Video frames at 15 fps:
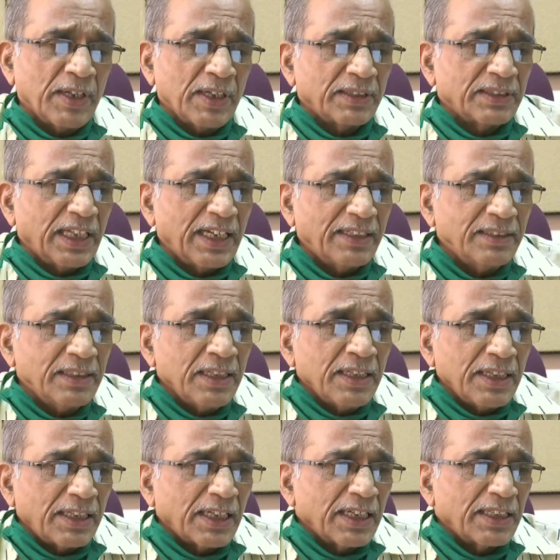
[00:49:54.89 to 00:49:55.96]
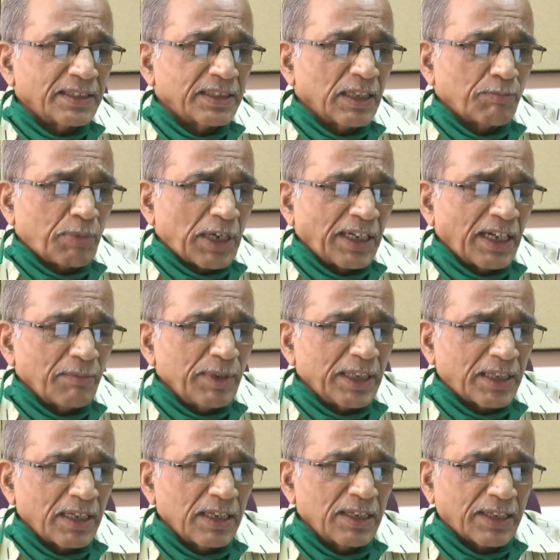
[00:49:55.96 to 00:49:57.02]
Then it is the
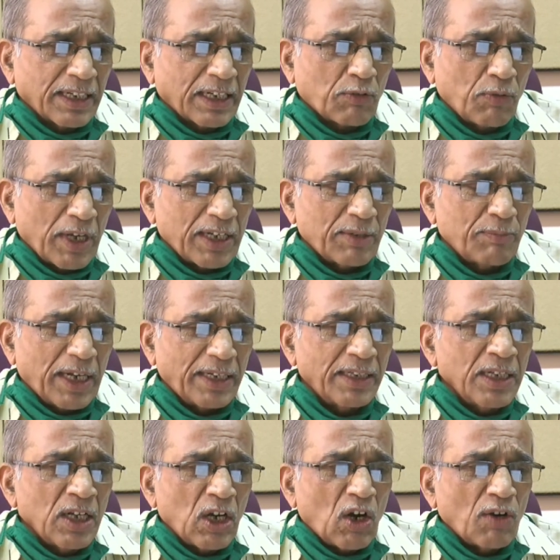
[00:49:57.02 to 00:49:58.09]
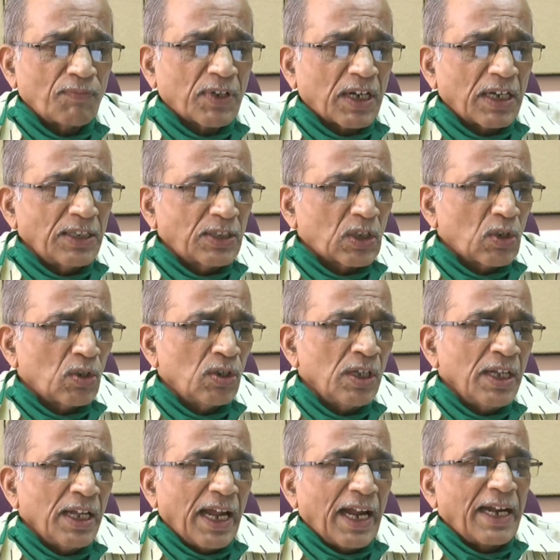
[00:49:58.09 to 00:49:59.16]
fundamental requirement of control
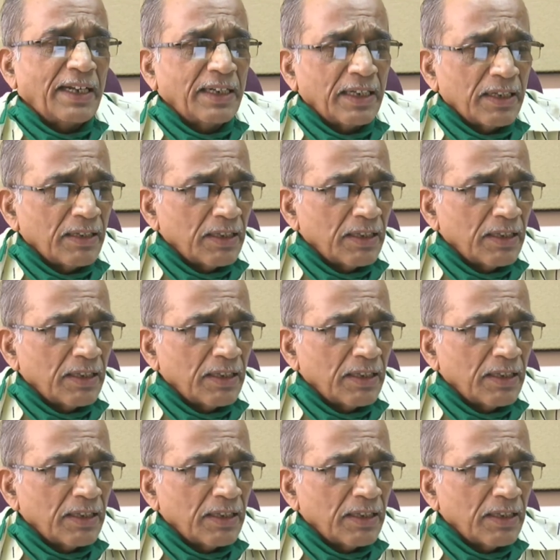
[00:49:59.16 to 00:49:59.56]
and